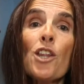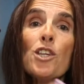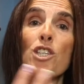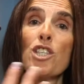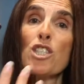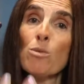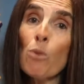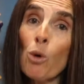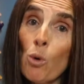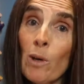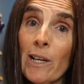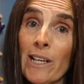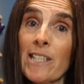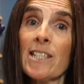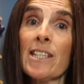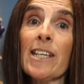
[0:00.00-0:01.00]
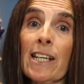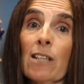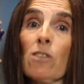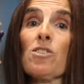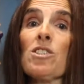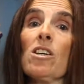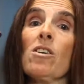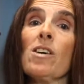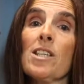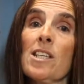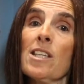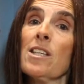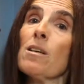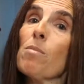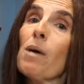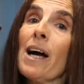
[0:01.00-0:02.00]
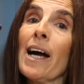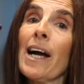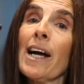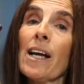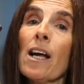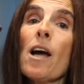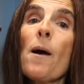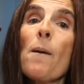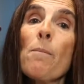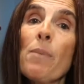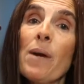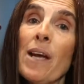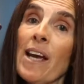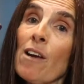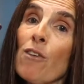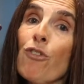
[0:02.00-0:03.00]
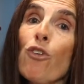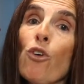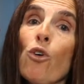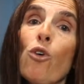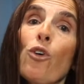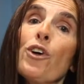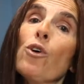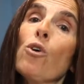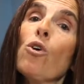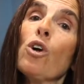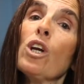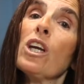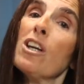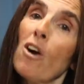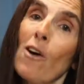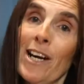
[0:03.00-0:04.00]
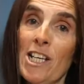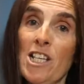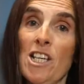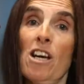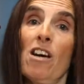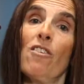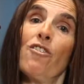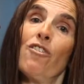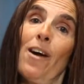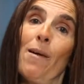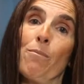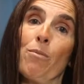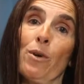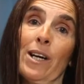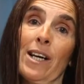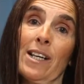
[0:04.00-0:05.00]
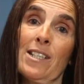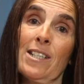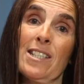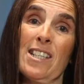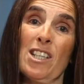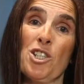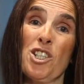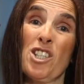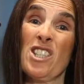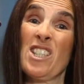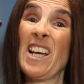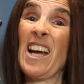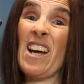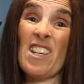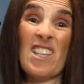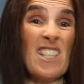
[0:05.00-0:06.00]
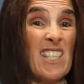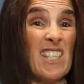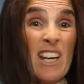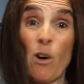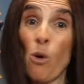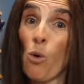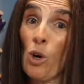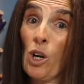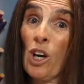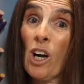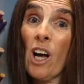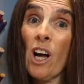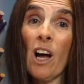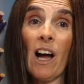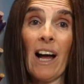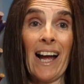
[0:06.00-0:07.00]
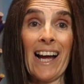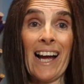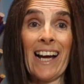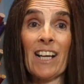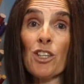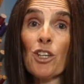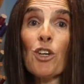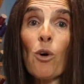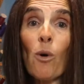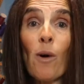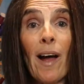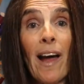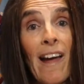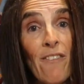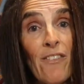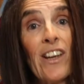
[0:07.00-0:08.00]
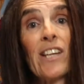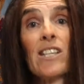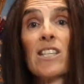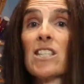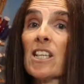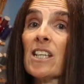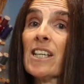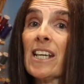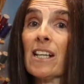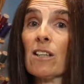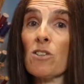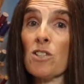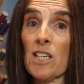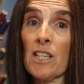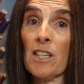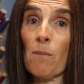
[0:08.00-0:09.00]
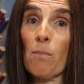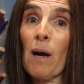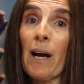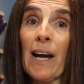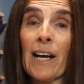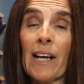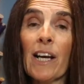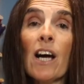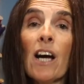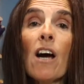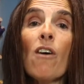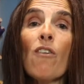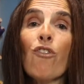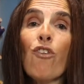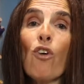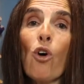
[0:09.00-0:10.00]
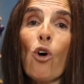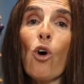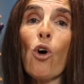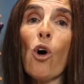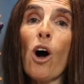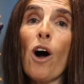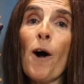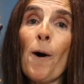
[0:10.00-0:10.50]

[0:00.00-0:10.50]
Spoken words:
The smallest needle size in the pack being for your lighter fabrics such as a silk, and your heaviest needles in the pack for